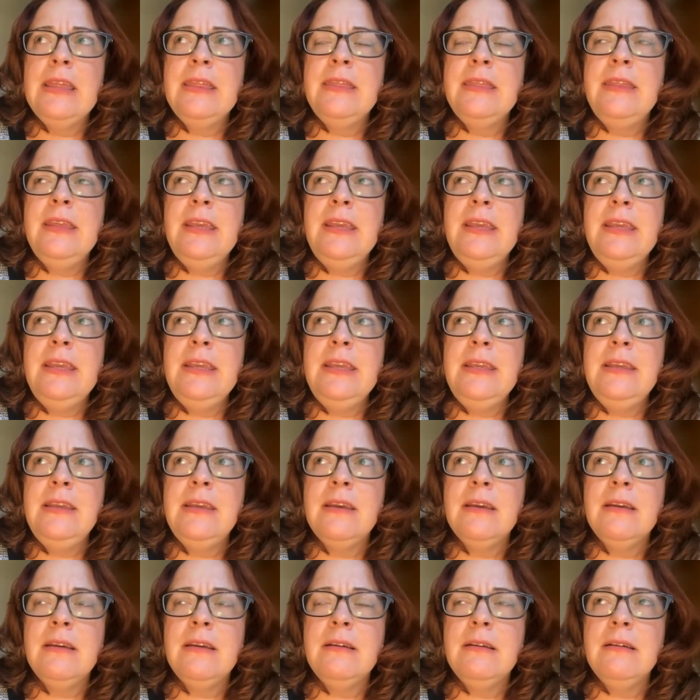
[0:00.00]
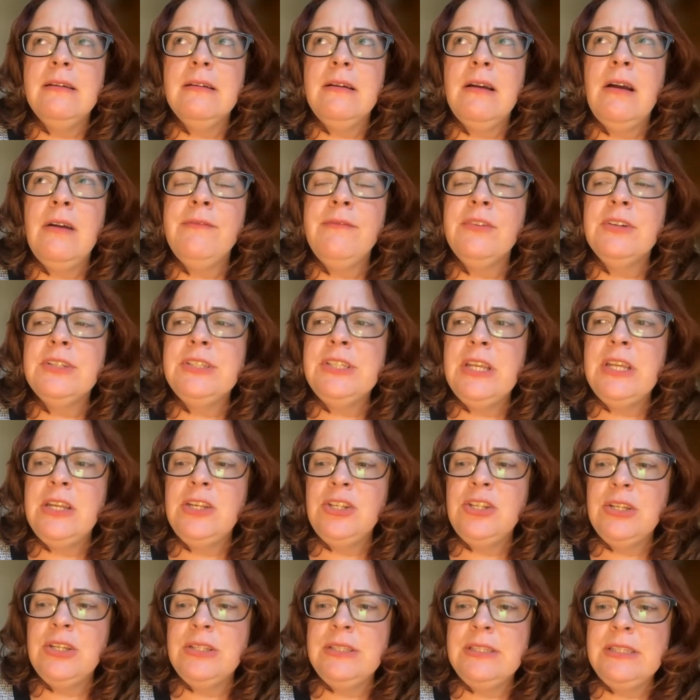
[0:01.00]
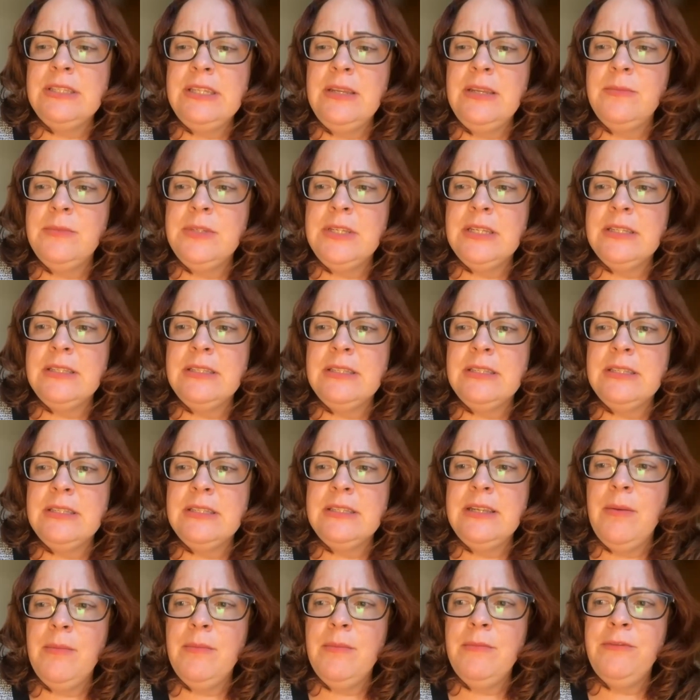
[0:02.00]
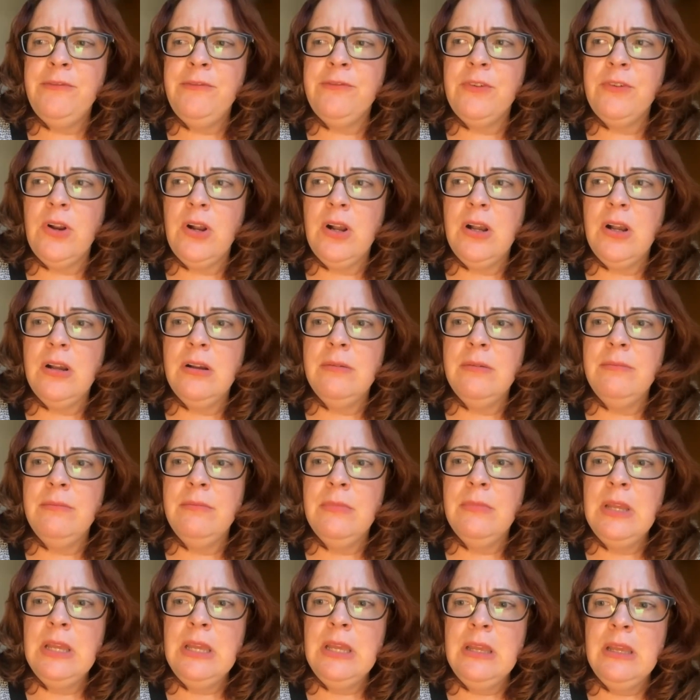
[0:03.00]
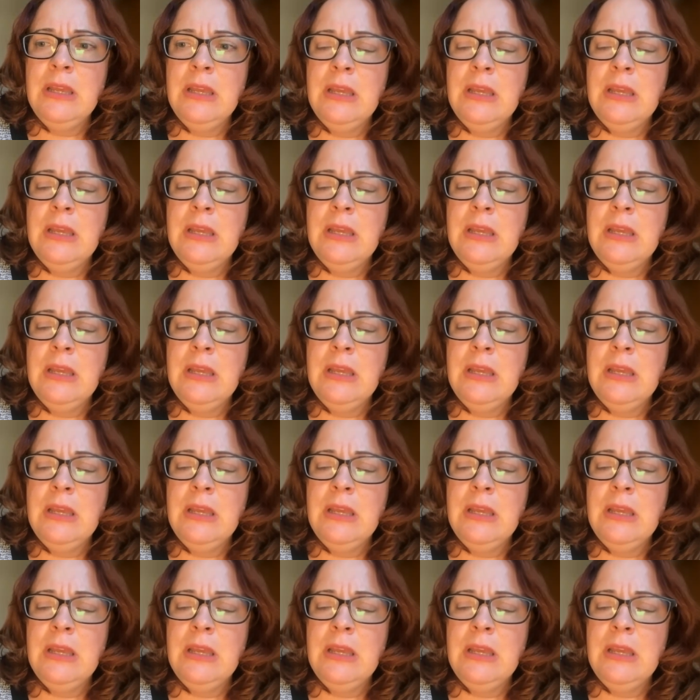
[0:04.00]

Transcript: the conversation seemed to stem from